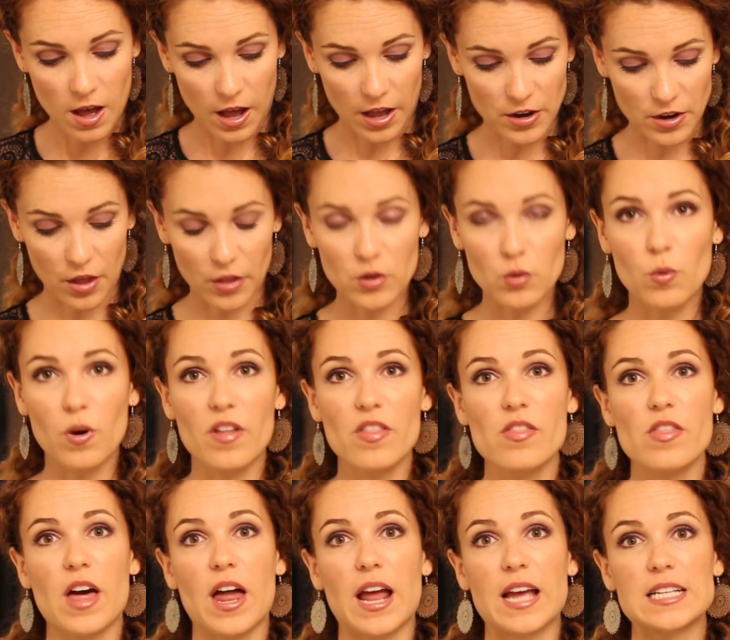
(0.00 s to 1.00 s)
Another
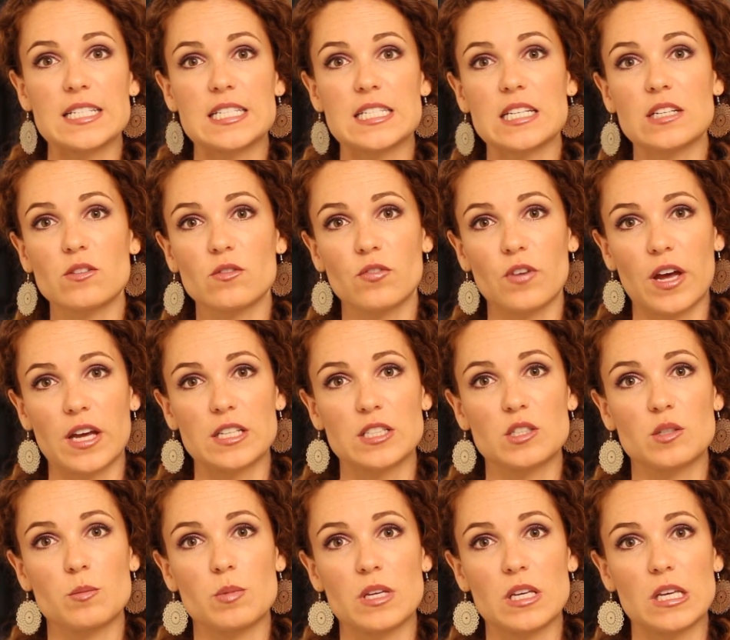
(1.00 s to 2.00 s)
one that I didn't find
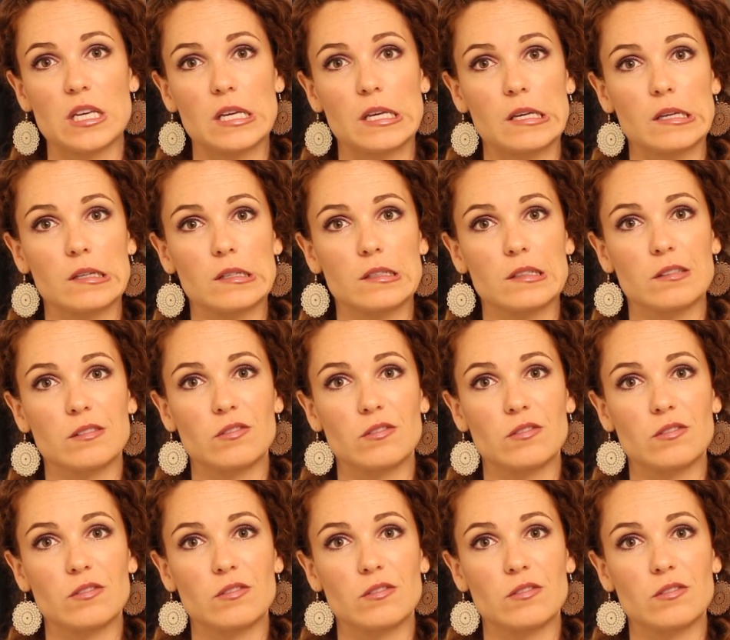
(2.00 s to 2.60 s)
to be